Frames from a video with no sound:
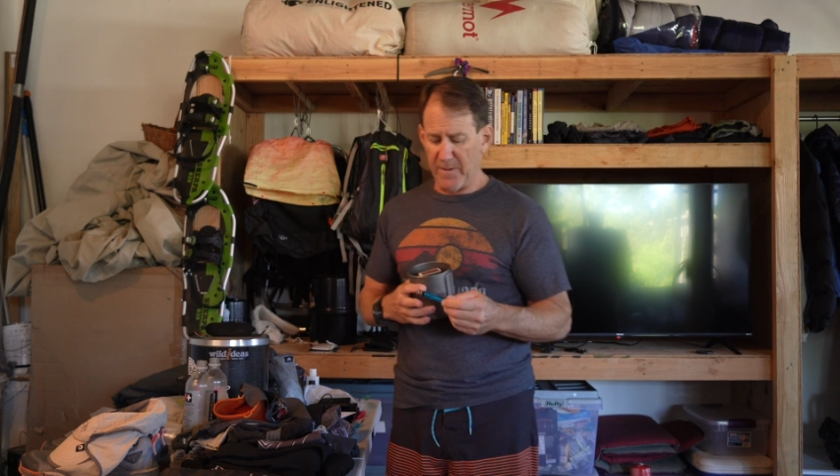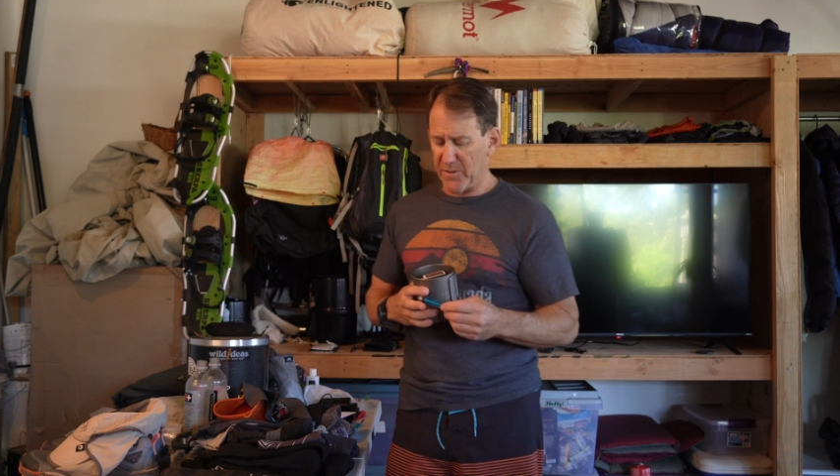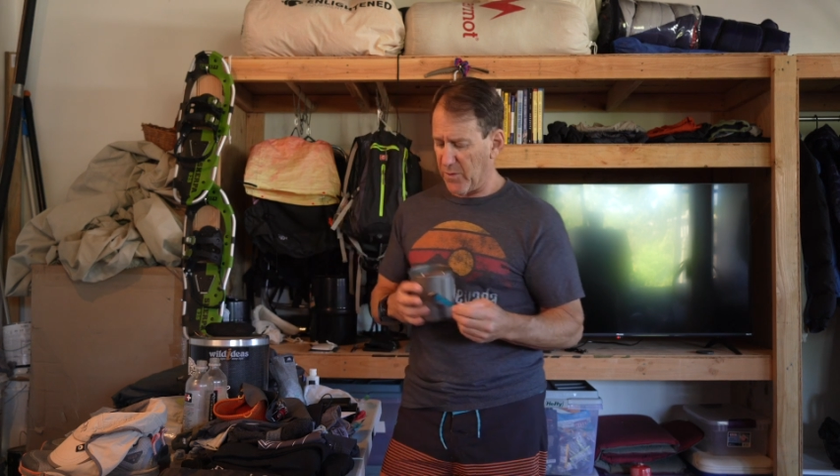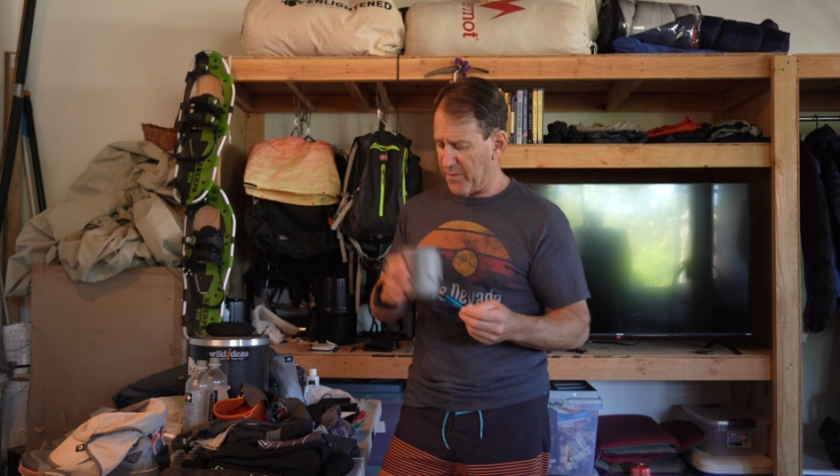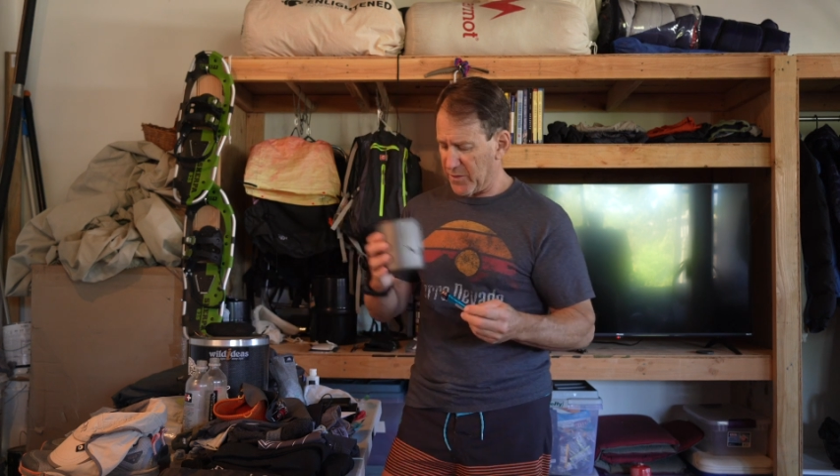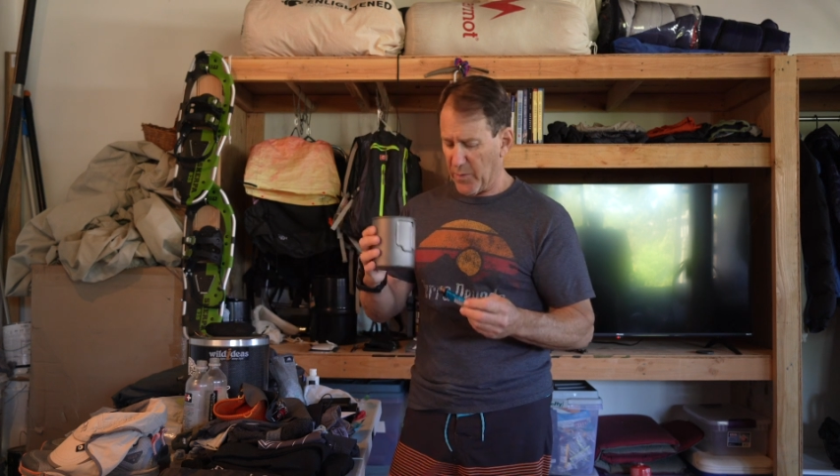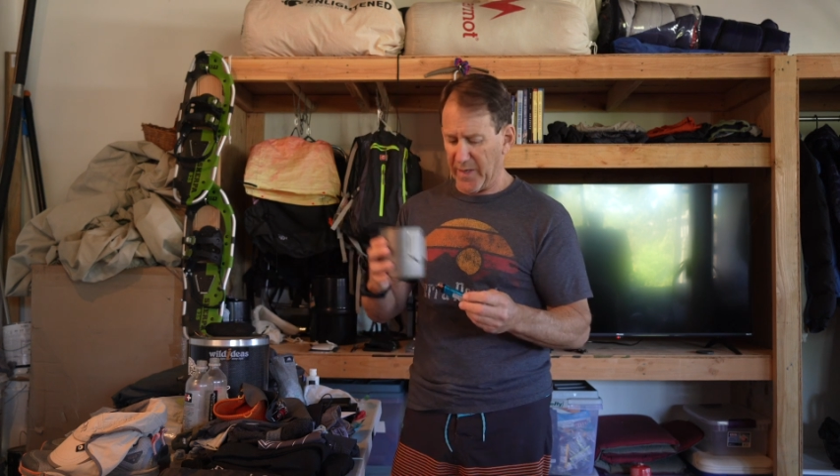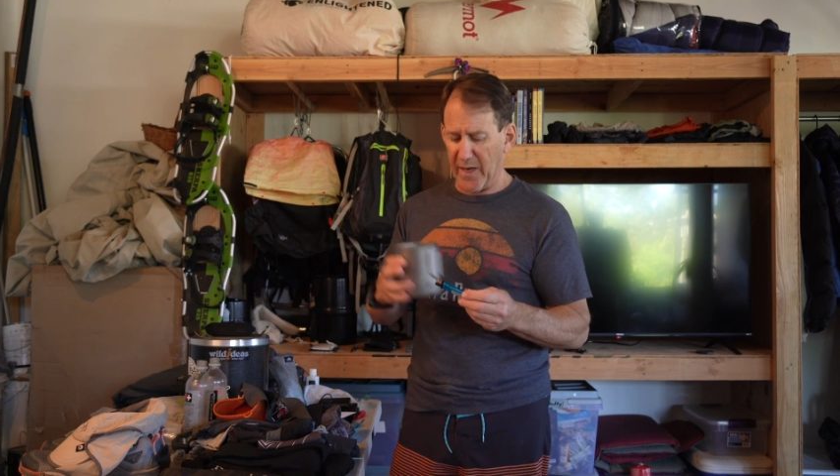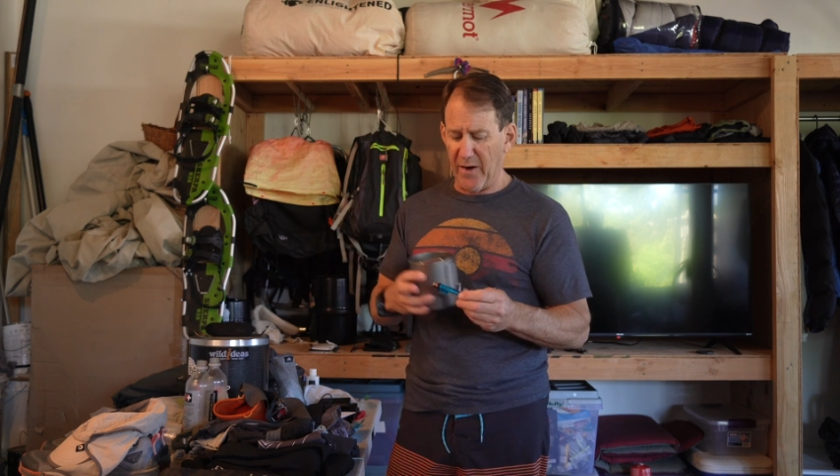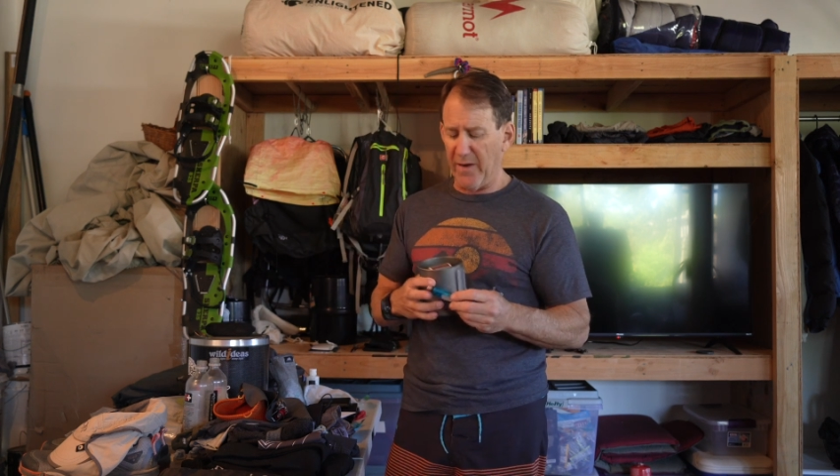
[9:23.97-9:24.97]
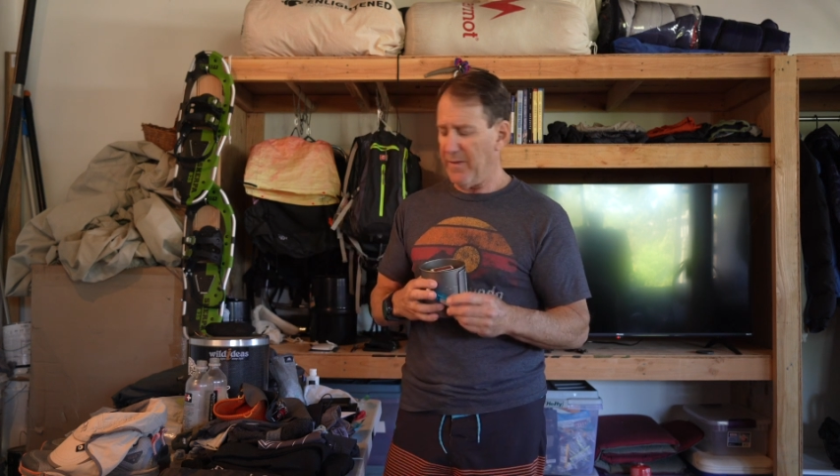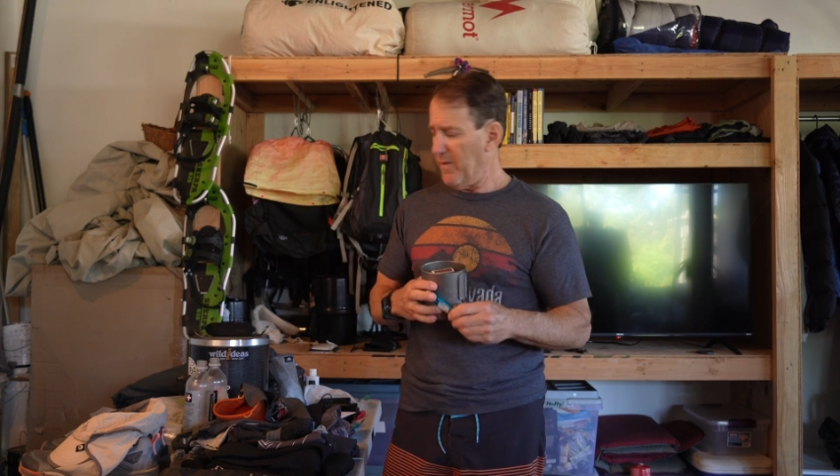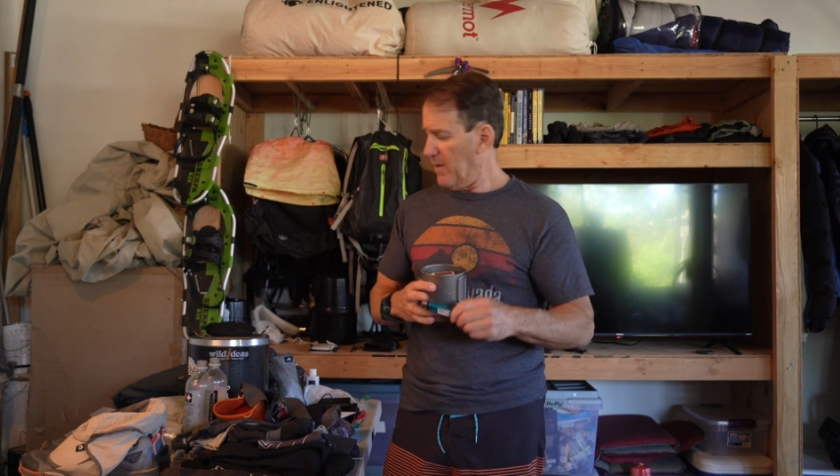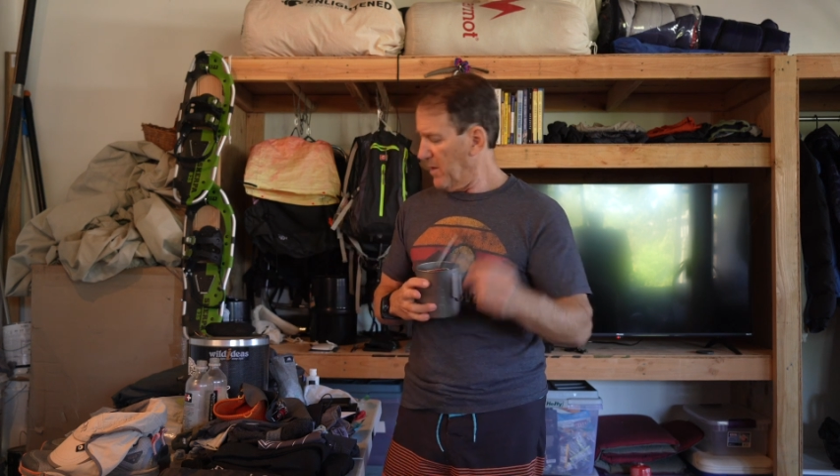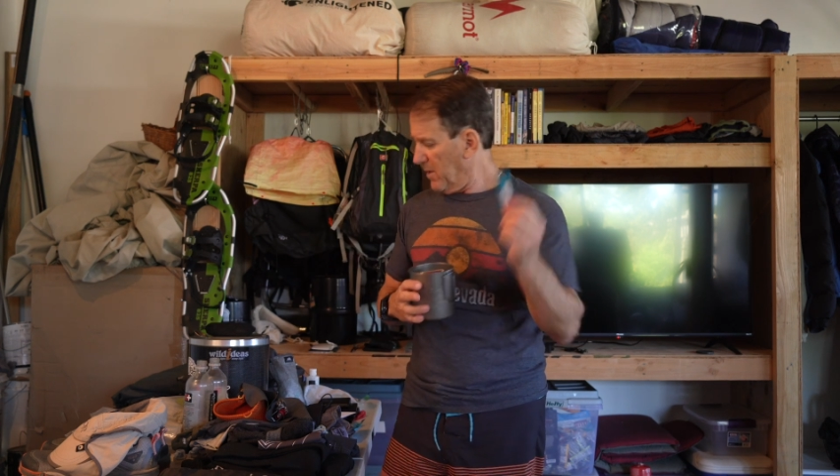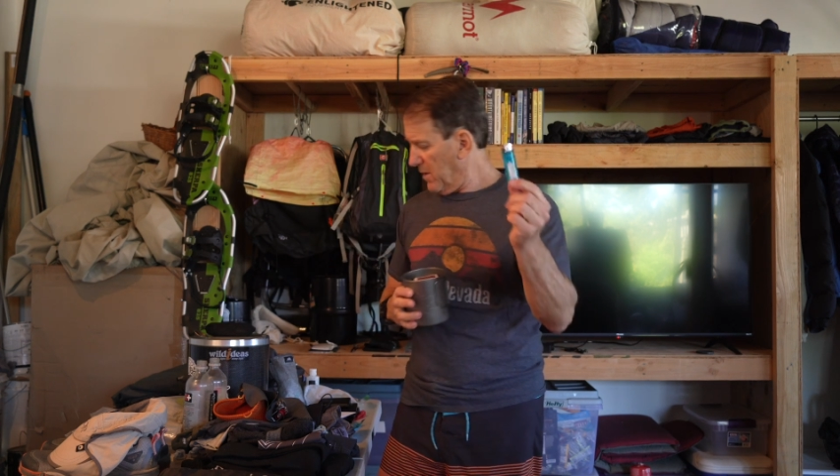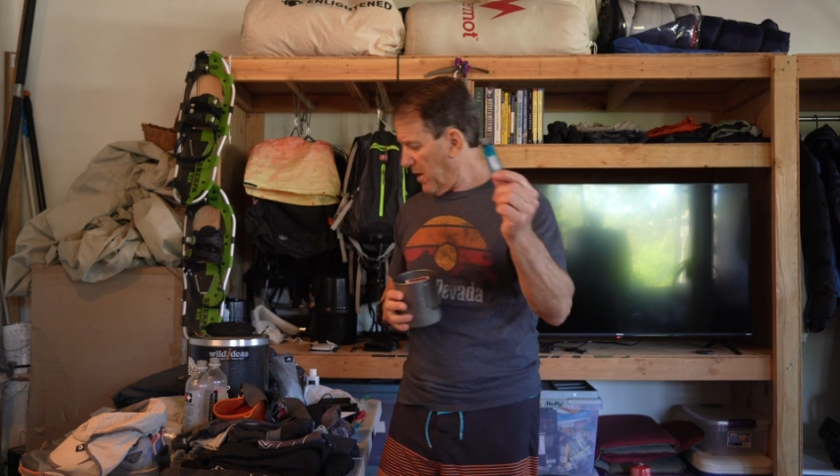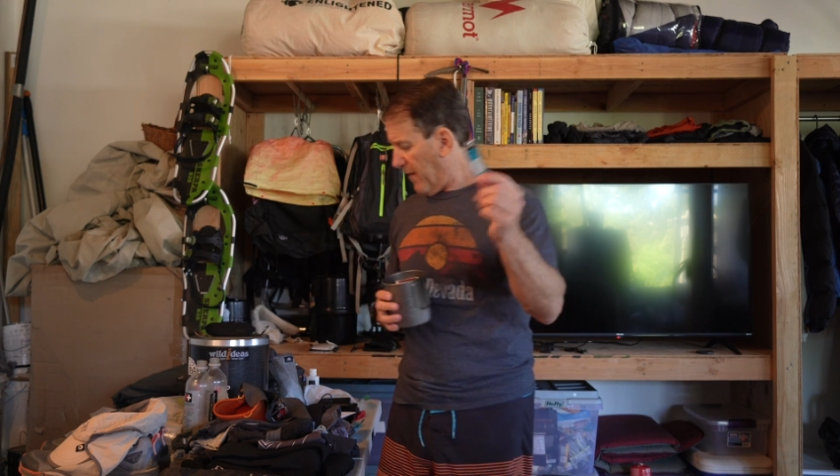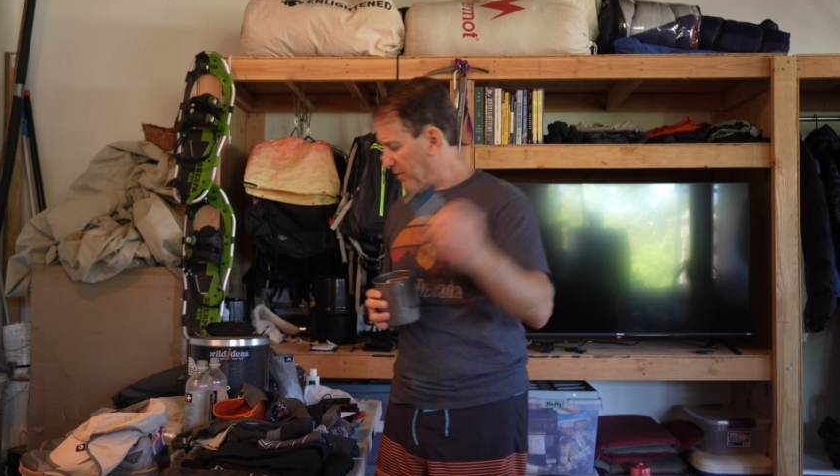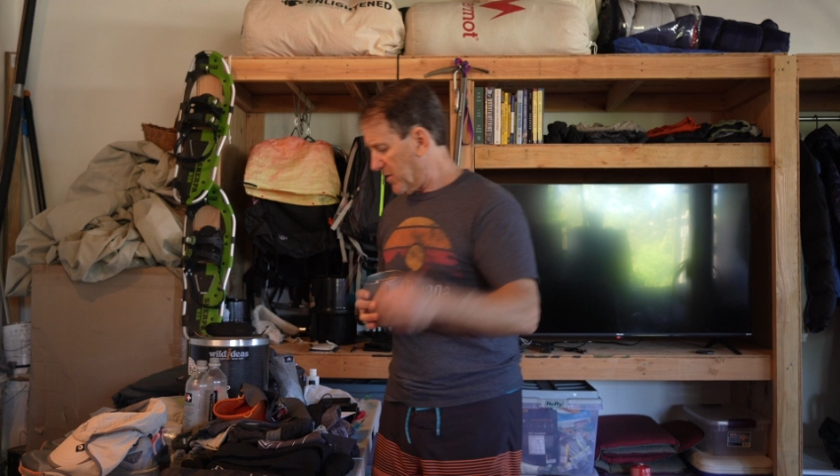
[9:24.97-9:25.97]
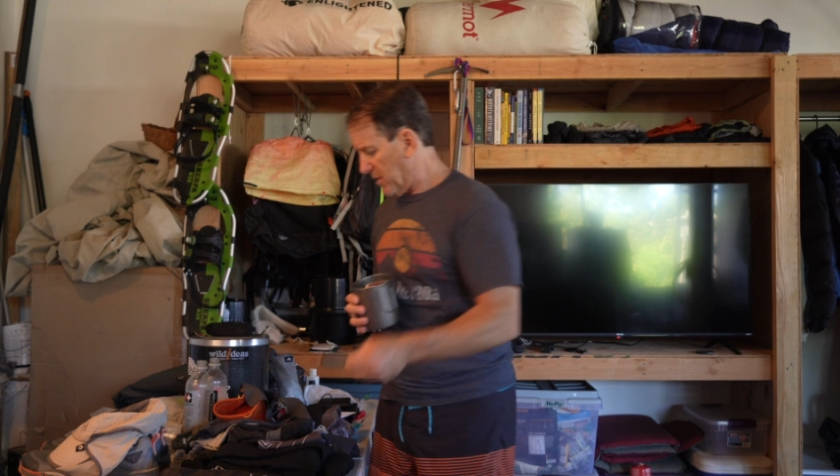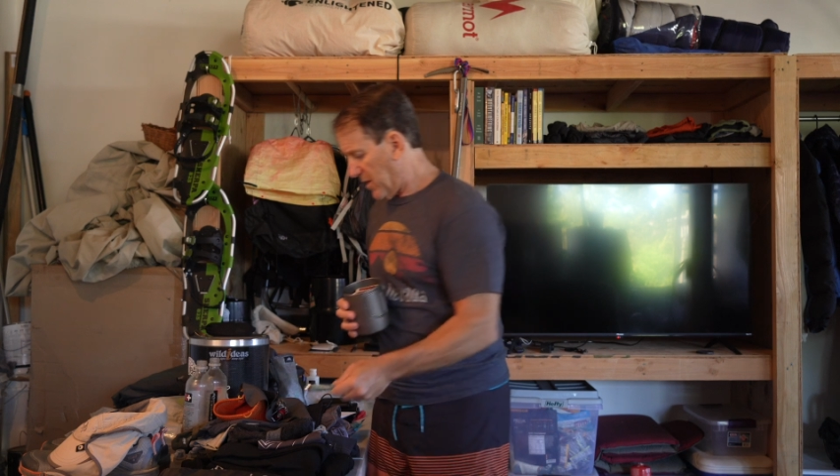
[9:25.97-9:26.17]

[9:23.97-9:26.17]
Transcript: So this is what I carry. Obviously a